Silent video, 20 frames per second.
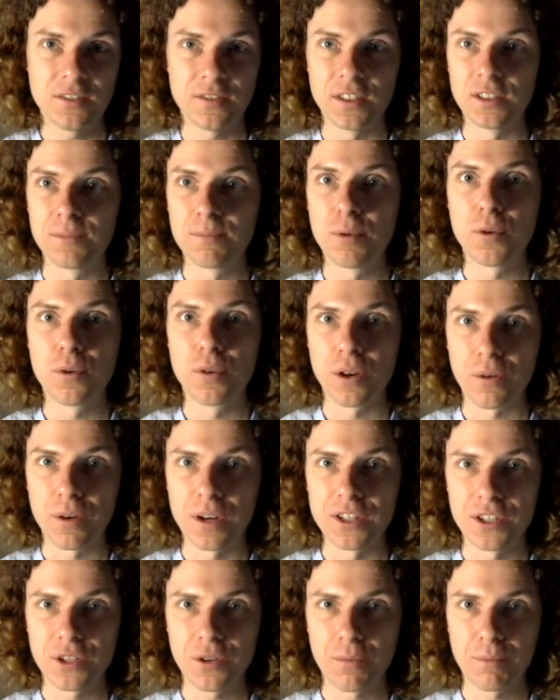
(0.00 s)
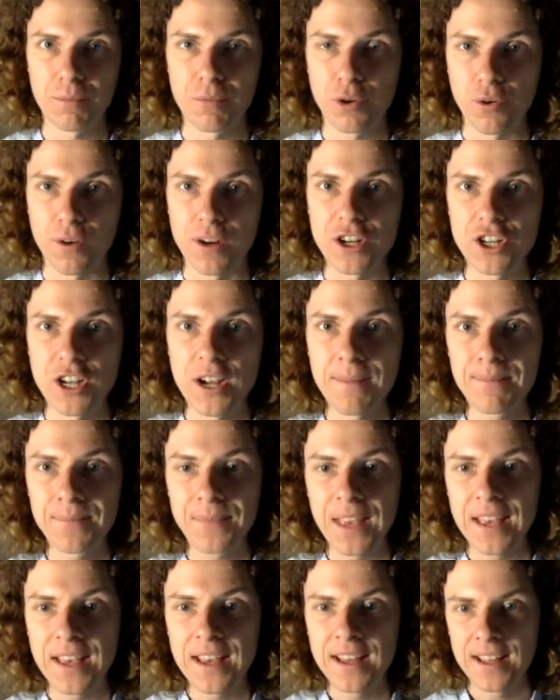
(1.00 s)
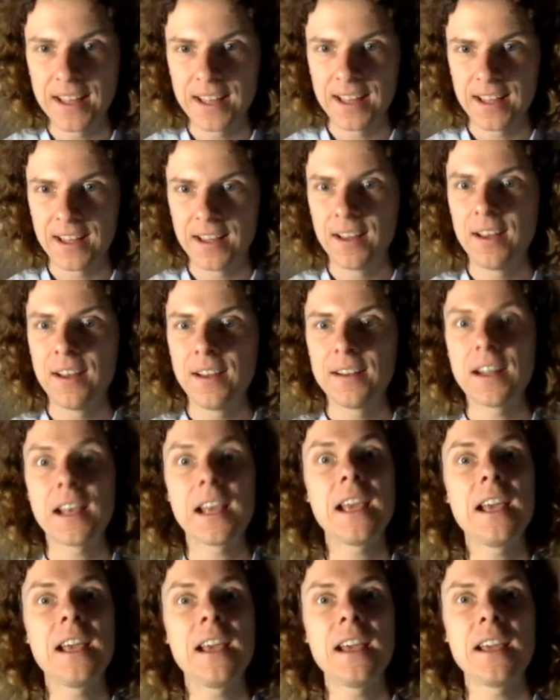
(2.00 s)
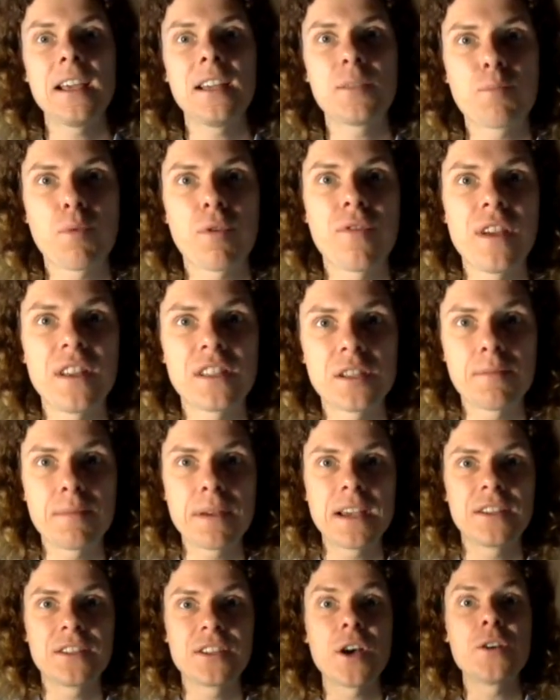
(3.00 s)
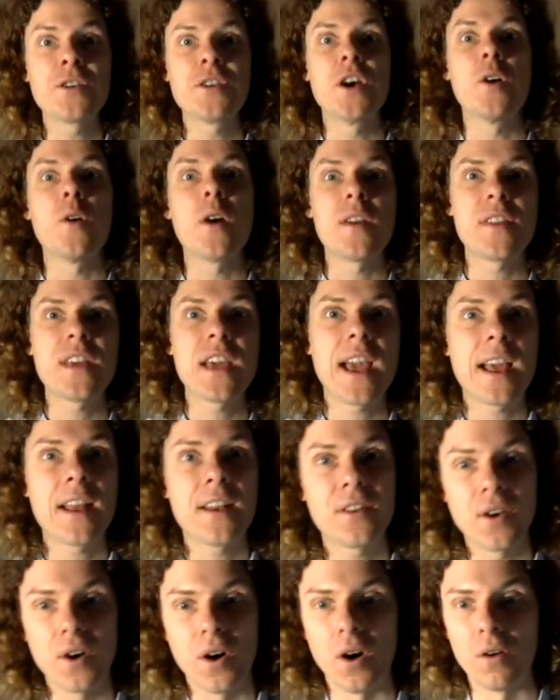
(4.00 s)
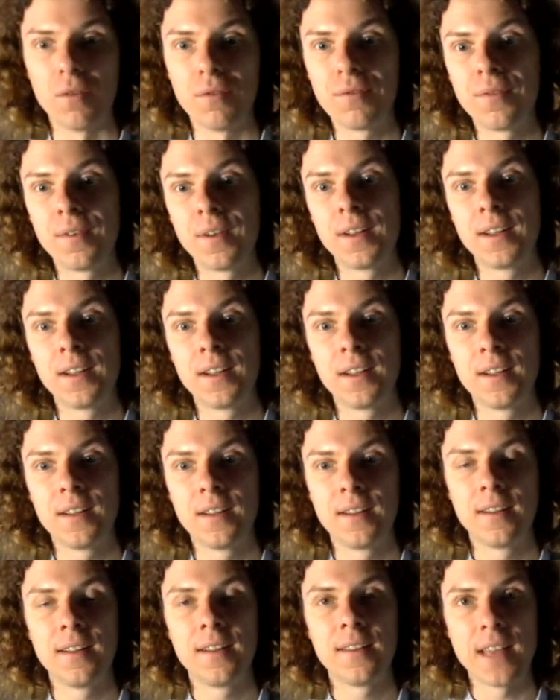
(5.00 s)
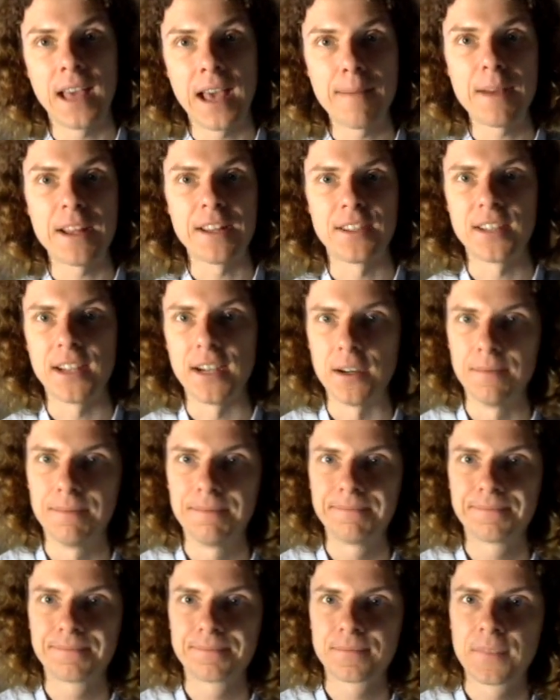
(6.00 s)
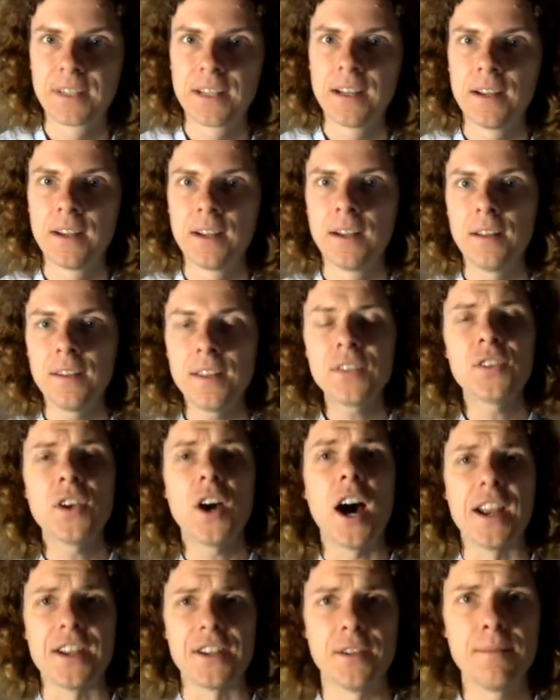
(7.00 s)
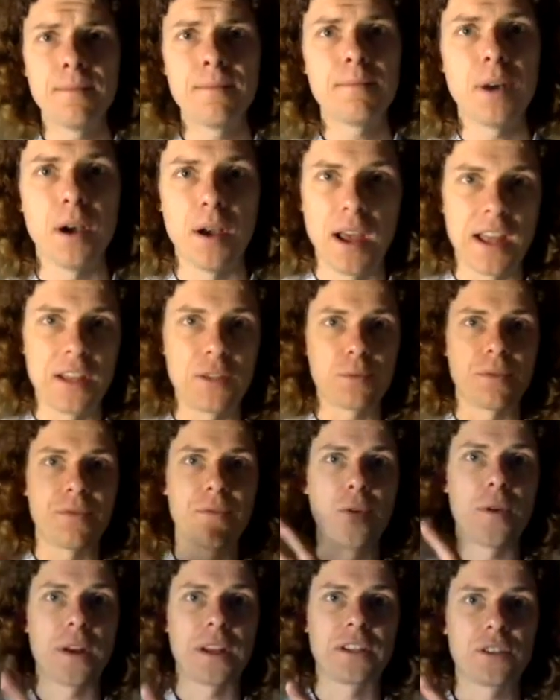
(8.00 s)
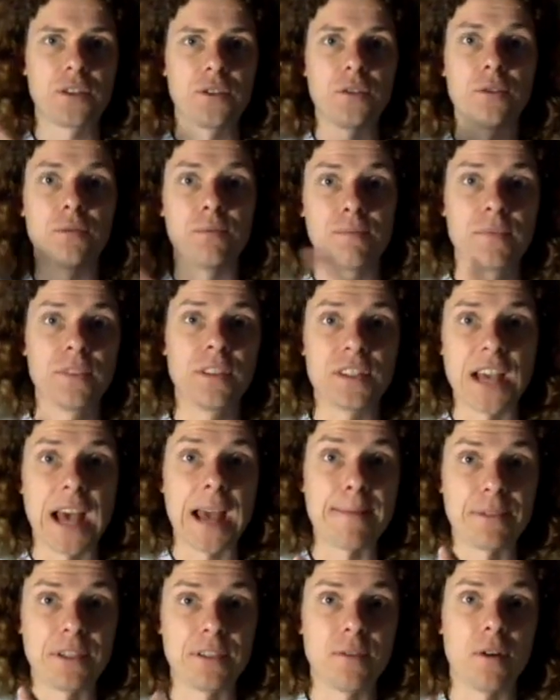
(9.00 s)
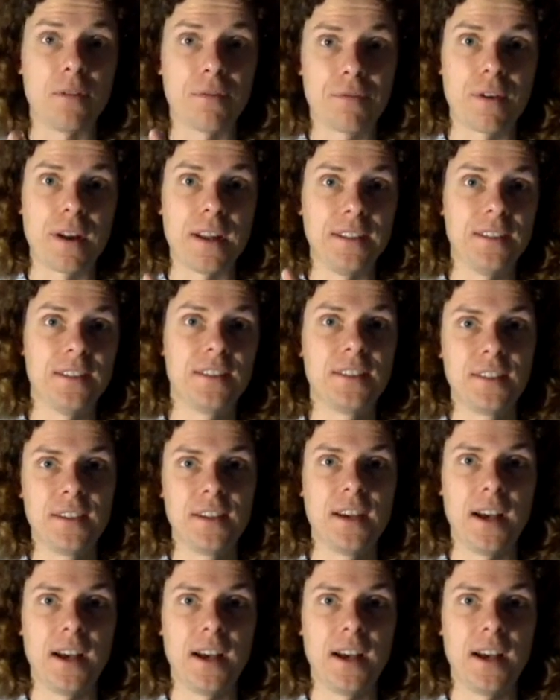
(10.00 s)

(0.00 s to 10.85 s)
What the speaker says: of this poor oppressed creature. Now here is Professor Piazzotto at the end of The Handmaid's Tale. "This item," but he's referring to the tapes of Offred's